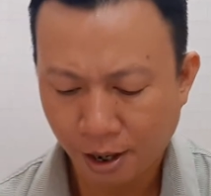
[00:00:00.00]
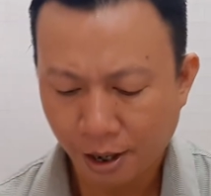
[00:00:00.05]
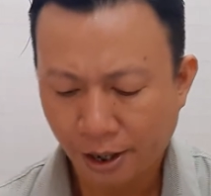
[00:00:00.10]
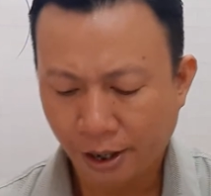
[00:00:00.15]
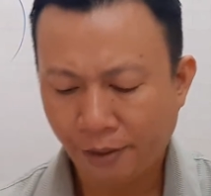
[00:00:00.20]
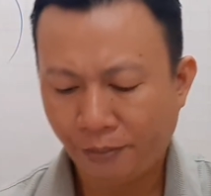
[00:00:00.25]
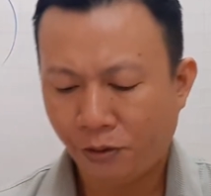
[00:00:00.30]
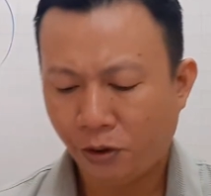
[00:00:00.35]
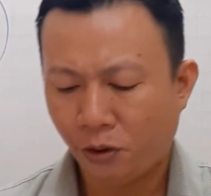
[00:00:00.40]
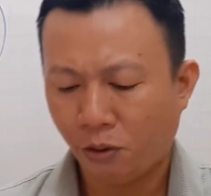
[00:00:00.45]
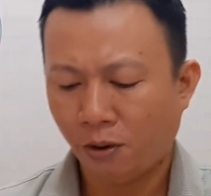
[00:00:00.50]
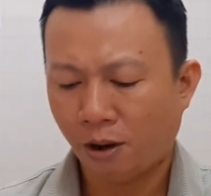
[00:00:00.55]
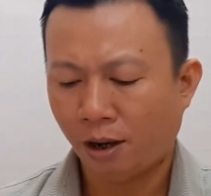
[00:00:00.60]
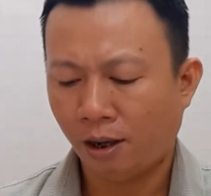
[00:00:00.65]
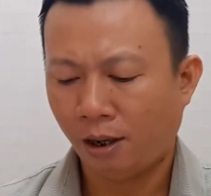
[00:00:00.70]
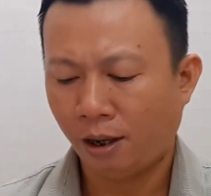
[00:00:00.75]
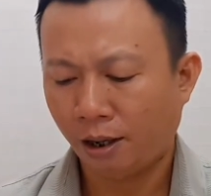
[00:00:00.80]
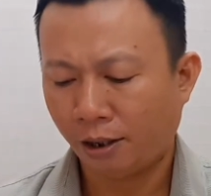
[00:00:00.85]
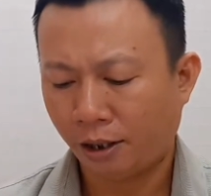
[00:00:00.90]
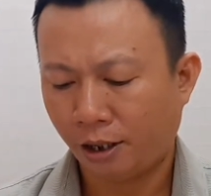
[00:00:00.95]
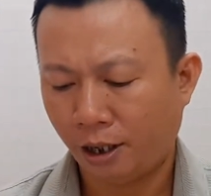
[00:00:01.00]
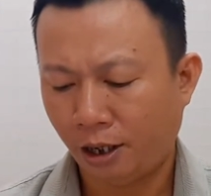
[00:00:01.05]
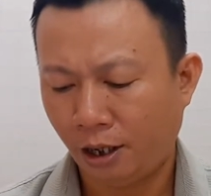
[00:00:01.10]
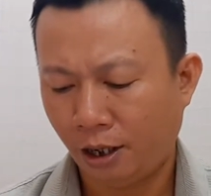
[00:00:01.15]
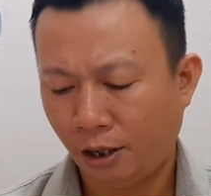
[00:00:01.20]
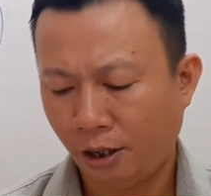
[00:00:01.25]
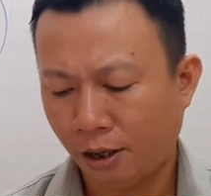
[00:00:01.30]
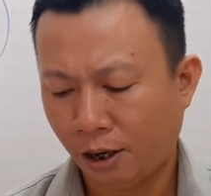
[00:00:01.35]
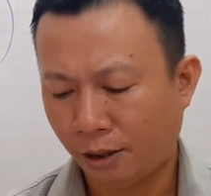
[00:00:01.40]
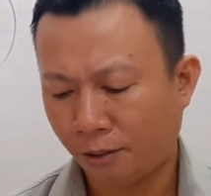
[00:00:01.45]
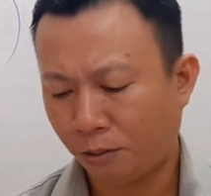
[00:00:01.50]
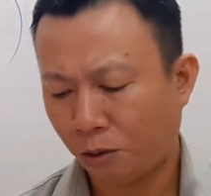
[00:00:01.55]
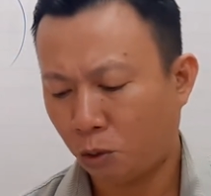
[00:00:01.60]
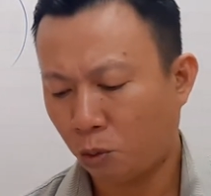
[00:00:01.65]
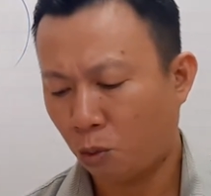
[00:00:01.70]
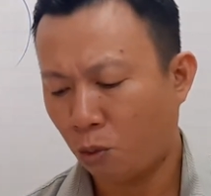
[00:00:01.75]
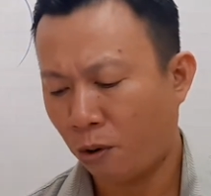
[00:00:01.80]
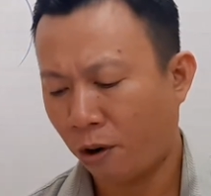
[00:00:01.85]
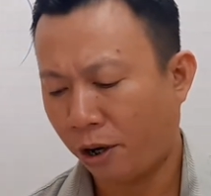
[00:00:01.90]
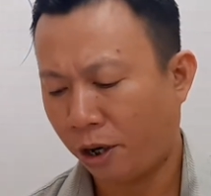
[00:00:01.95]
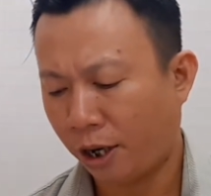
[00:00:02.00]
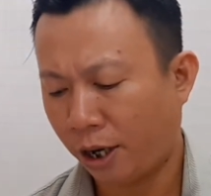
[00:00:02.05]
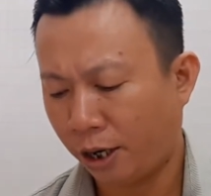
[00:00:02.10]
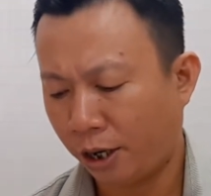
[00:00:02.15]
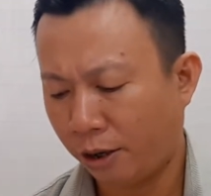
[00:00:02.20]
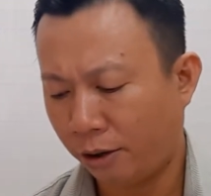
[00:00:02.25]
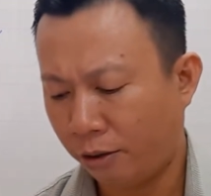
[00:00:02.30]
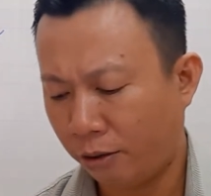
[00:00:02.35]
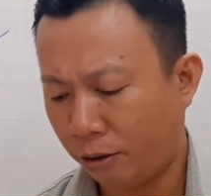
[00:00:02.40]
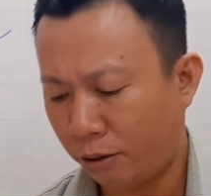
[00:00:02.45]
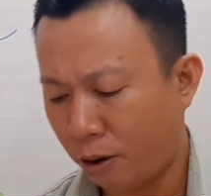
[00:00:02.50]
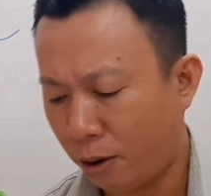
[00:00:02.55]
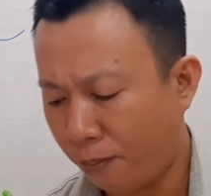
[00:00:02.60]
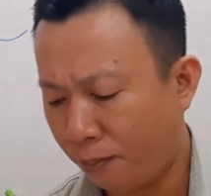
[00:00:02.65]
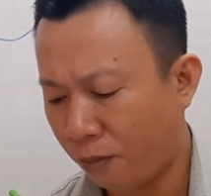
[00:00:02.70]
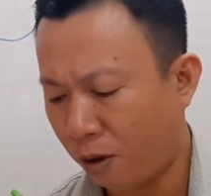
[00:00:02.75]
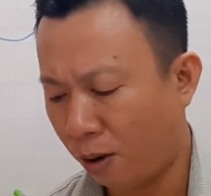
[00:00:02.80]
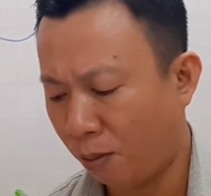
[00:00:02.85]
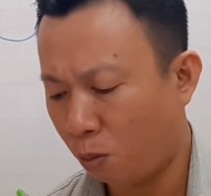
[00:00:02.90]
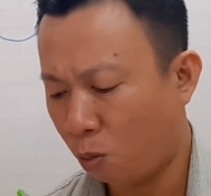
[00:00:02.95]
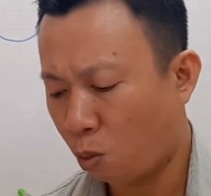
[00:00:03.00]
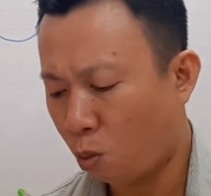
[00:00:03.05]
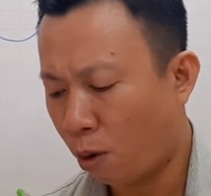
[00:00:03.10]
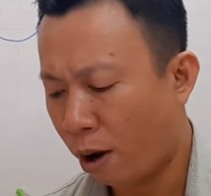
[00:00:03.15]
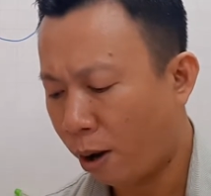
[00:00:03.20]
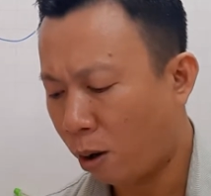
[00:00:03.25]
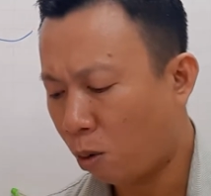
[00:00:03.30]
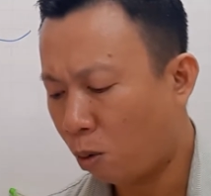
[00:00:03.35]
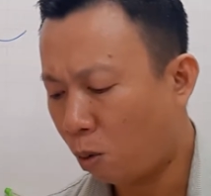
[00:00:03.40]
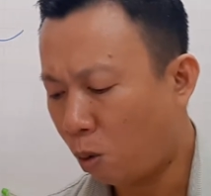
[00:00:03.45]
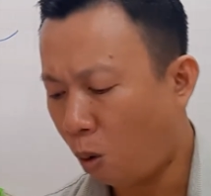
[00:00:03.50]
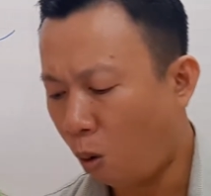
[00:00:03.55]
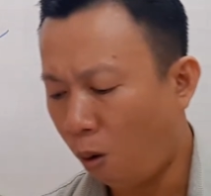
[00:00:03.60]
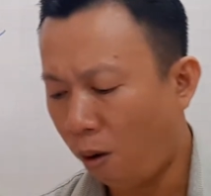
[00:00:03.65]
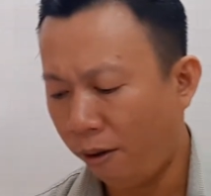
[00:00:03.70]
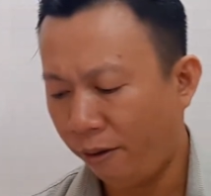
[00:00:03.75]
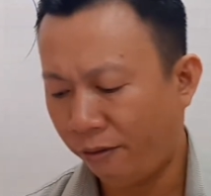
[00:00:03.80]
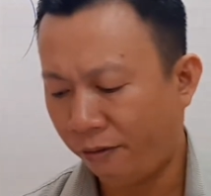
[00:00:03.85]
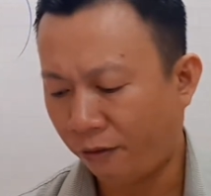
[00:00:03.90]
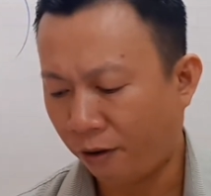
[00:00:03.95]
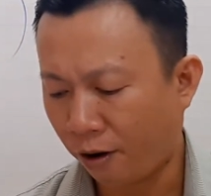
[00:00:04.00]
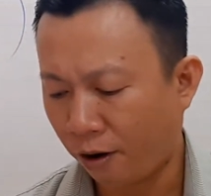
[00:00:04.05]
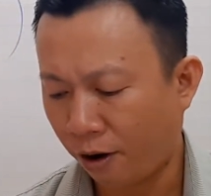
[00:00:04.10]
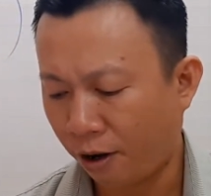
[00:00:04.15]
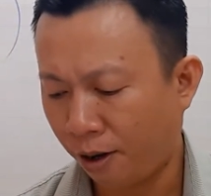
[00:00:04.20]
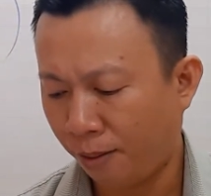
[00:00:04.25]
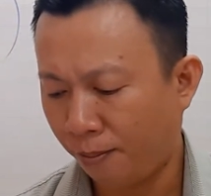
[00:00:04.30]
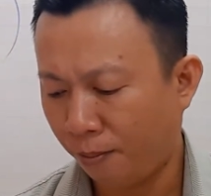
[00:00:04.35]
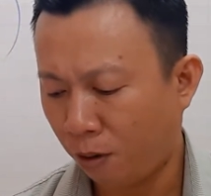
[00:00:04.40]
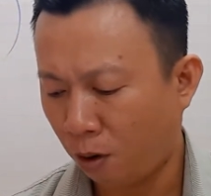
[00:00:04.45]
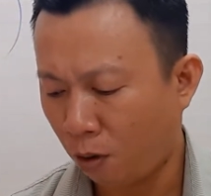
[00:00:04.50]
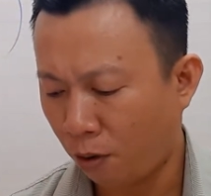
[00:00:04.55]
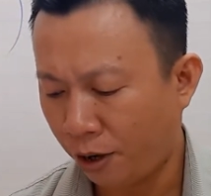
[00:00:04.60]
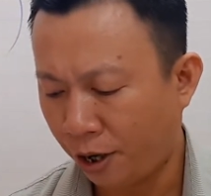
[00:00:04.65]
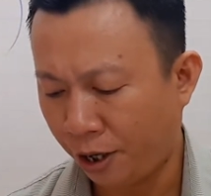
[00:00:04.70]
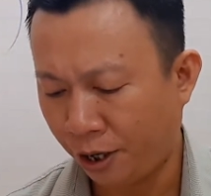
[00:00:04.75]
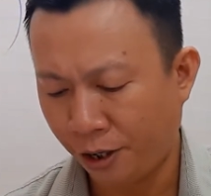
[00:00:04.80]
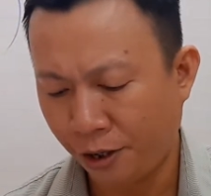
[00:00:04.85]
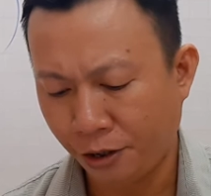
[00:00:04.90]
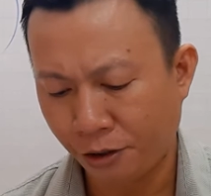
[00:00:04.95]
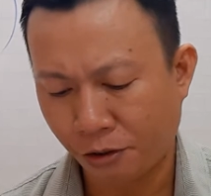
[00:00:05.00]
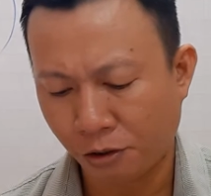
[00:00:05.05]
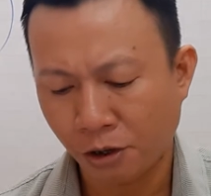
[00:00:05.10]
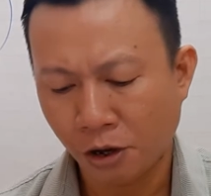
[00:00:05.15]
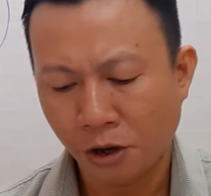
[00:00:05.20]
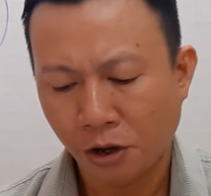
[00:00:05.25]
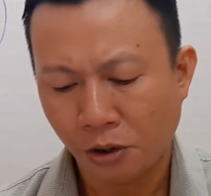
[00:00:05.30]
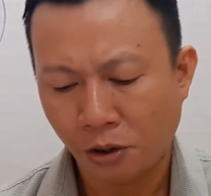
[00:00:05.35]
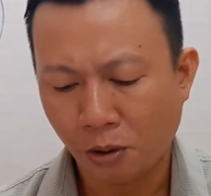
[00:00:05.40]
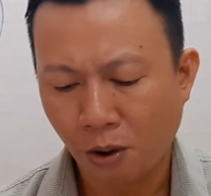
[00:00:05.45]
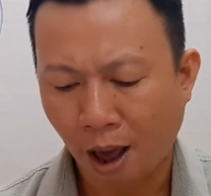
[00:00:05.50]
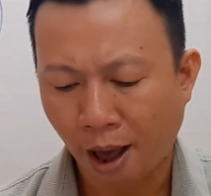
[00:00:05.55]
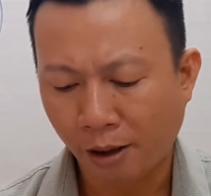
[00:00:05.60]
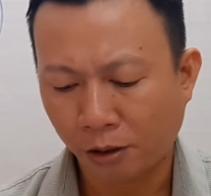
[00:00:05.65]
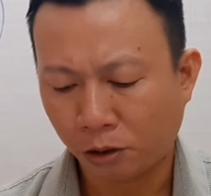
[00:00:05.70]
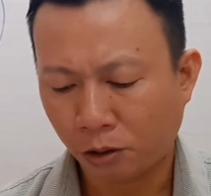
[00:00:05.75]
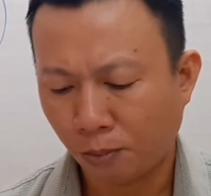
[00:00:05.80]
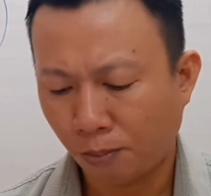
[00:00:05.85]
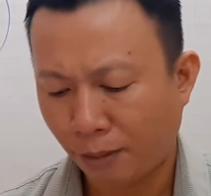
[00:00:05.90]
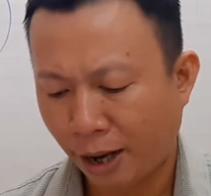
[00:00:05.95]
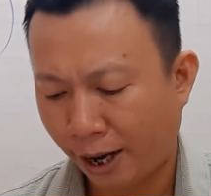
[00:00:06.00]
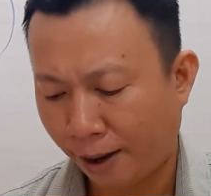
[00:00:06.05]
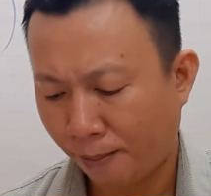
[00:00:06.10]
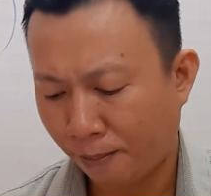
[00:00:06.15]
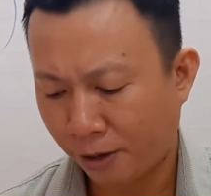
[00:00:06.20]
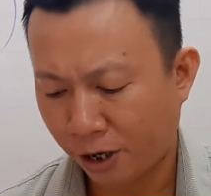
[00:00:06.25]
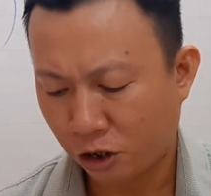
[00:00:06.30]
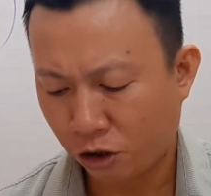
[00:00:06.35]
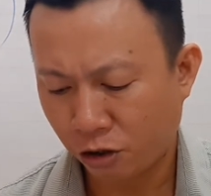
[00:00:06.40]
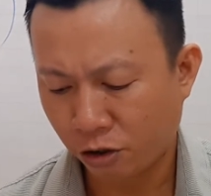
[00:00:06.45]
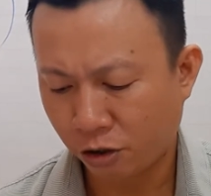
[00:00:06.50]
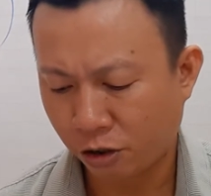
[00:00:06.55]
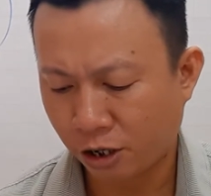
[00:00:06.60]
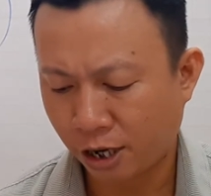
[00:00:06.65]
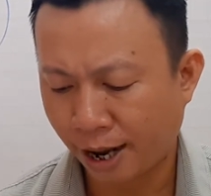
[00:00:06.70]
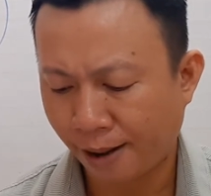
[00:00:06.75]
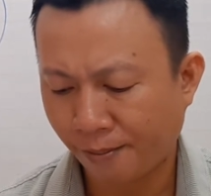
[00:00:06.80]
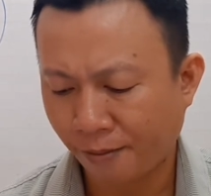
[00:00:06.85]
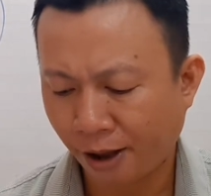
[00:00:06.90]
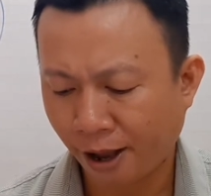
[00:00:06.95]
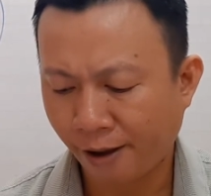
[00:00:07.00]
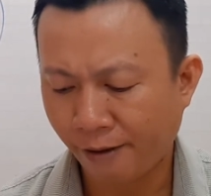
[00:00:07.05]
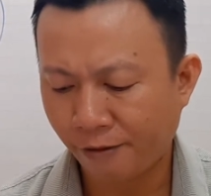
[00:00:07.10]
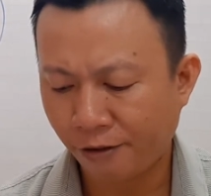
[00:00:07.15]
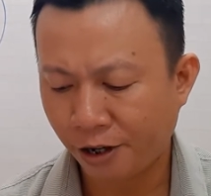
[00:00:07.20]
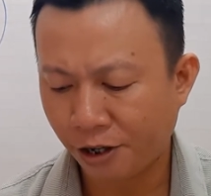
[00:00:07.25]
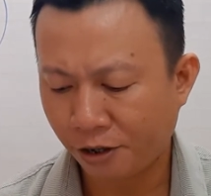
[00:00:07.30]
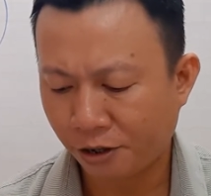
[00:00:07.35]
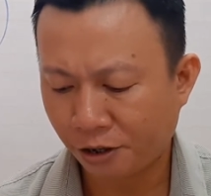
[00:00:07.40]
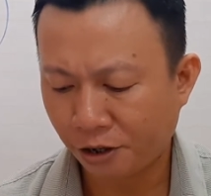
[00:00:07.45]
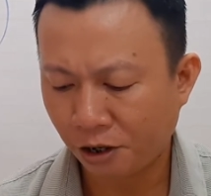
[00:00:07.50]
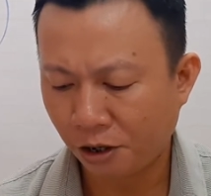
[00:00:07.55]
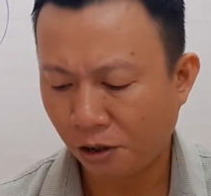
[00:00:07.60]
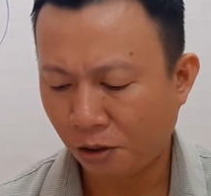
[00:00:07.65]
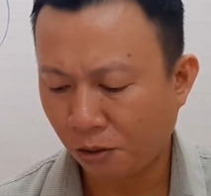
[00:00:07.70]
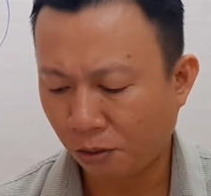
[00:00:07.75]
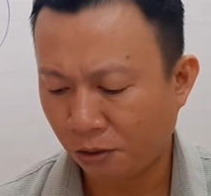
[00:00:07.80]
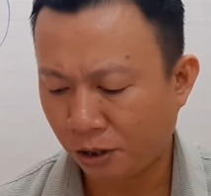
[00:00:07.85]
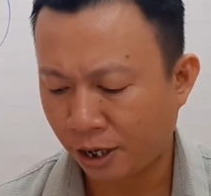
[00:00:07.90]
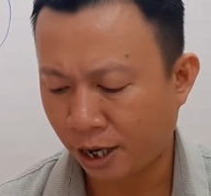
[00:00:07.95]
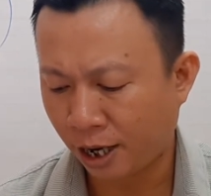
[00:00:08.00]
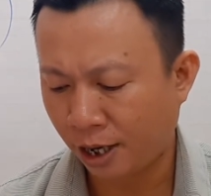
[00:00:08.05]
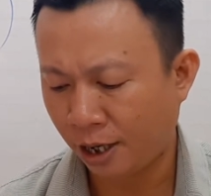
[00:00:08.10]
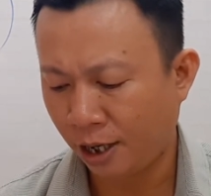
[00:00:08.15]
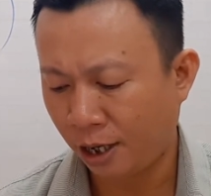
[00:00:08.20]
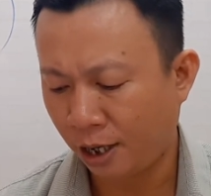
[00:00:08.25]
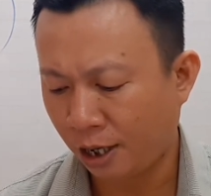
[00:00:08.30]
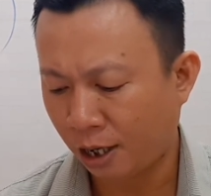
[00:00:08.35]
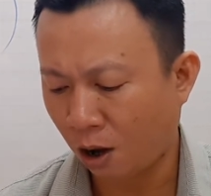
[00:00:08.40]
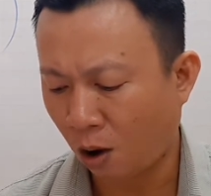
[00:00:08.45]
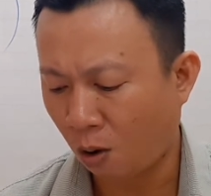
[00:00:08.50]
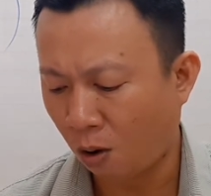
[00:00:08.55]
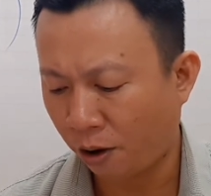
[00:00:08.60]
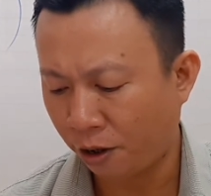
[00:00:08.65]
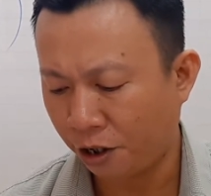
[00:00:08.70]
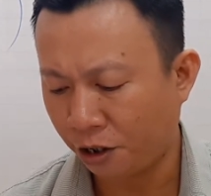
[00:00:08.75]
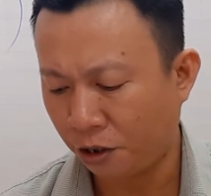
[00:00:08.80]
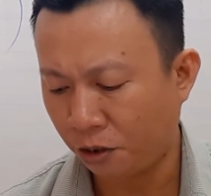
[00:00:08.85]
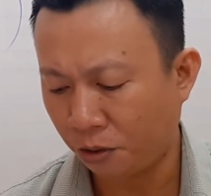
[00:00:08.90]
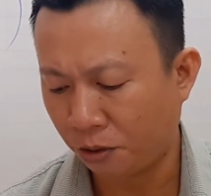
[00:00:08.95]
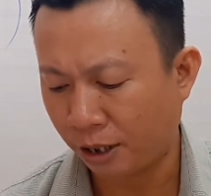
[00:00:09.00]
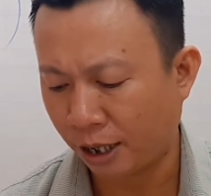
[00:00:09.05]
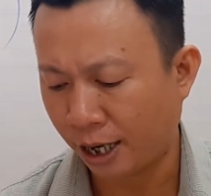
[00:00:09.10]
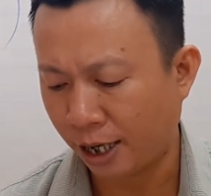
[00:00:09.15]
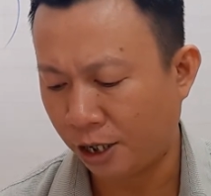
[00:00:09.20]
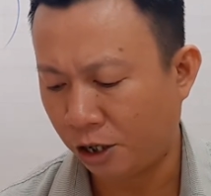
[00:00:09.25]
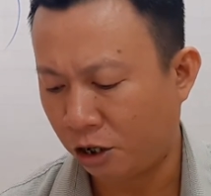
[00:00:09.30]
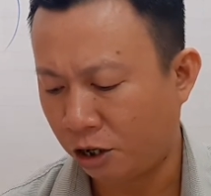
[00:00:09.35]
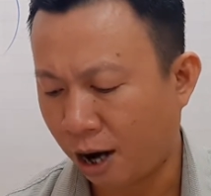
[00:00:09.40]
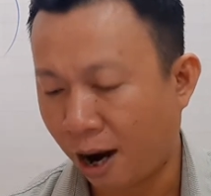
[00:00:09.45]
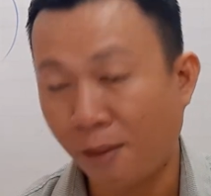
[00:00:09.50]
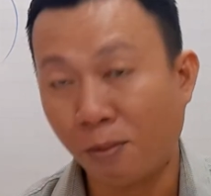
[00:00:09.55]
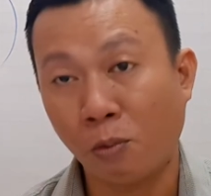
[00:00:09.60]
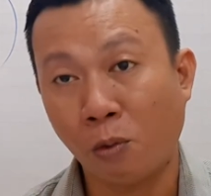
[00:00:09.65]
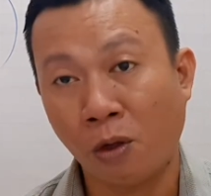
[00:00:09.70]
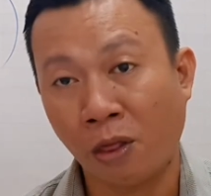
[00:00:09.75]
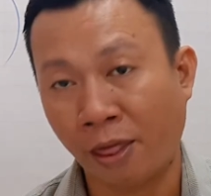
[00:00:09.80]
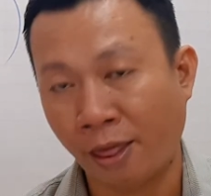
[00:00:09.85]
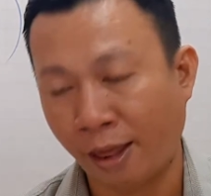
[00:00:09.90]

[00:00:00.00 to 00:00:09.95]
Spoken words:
If you are lucky enough to work in a group of well-qualified employees, you have to make much attempt every single day in order to catch up with